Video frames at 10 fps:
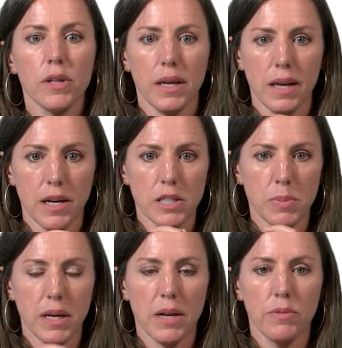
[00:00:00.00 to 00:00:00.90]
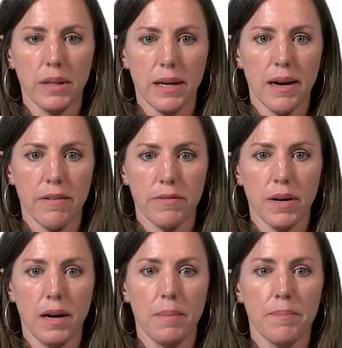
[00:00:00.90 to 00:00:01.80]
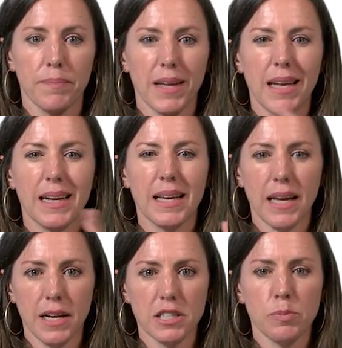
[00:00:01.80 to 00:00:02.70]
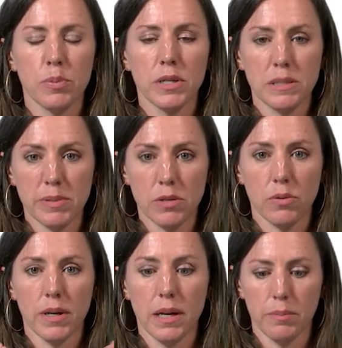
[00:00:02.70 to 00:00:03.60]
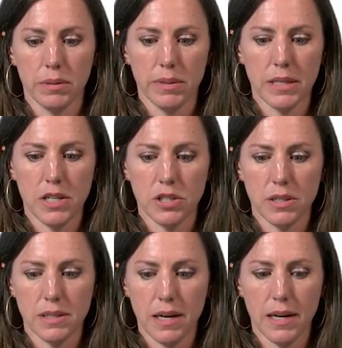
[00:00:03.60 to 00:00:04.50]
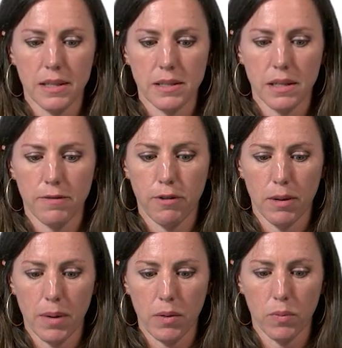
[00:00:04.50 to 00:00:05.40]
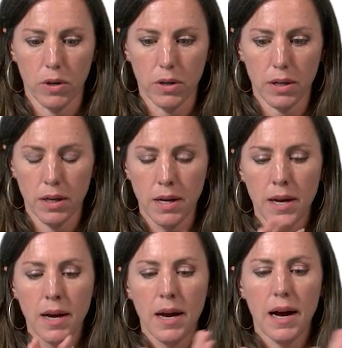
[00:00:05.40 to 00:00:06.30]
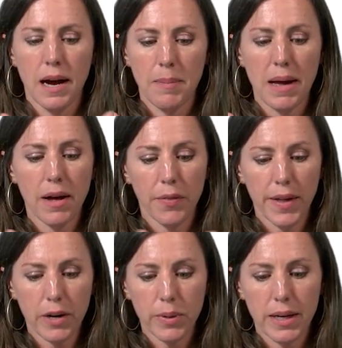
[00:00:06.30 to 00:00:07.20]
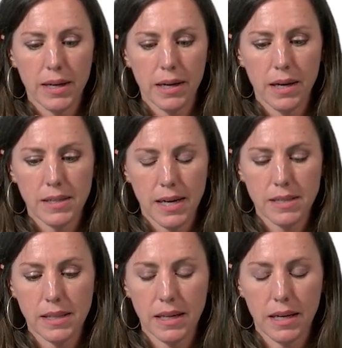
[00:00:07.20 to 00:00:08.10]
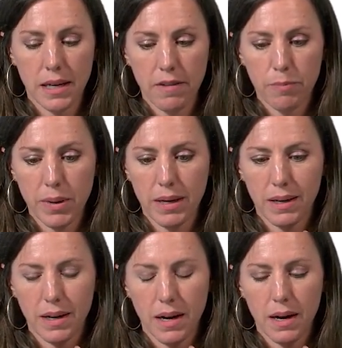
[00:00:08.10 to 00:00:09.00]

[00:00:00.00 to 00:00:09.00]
engagement and really have an engaged participatory implementation science inform our work. Health equity and context, again, have been